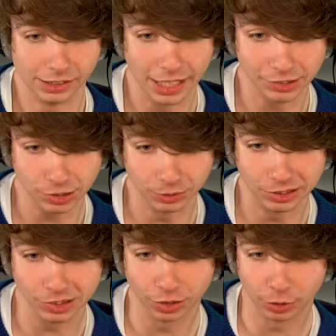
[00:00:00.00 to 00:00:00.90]
Yeah, so
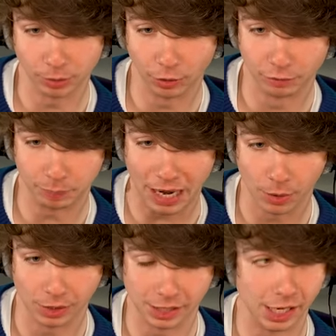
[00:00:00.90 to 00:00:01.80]
he's a little bit
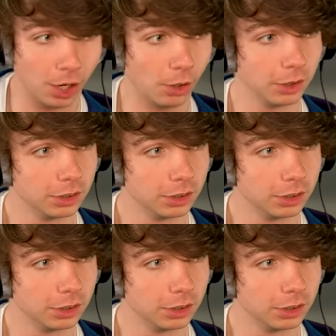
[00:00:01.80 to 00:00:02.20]
overpowered now.